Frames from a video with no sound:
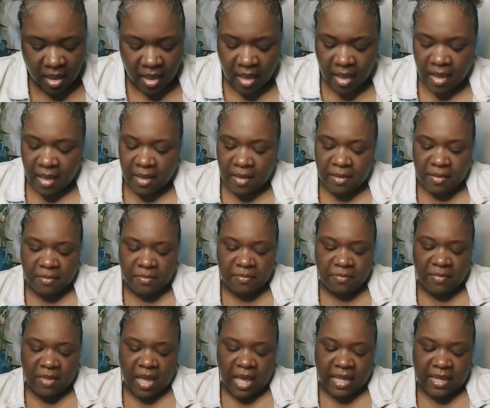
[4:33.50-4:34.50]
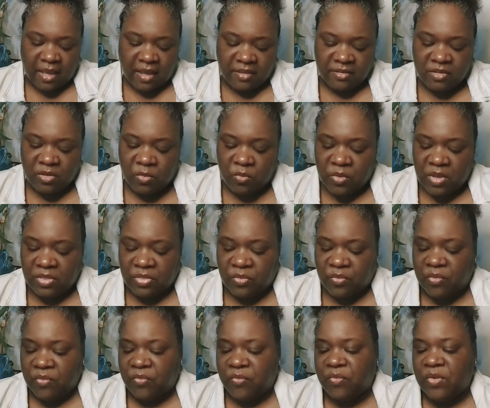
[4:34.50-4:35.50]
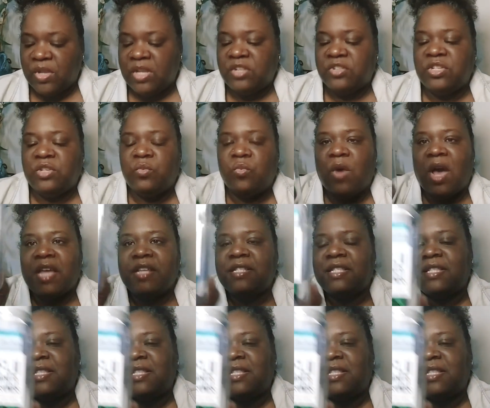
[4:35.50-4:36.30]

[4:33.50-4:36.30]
I also went through Fiji White